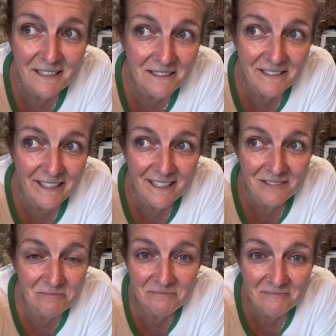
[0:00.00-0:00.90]
Like,
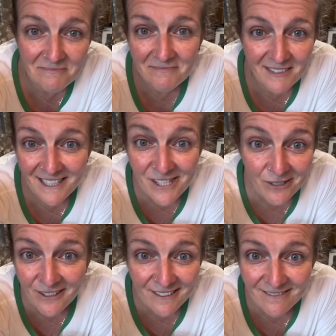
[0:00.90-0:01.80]
it's
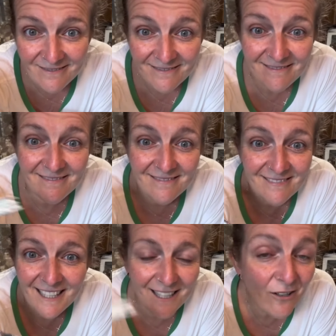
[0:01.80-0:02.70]
good.
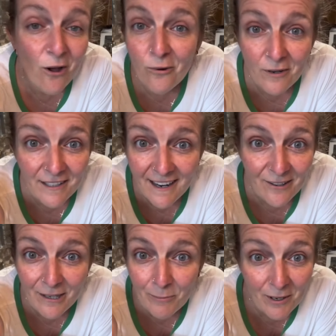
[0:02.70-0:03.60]
It'll all work out, I
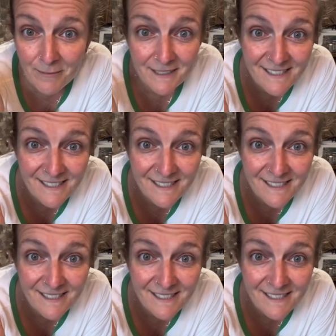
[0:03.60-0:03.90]
promise.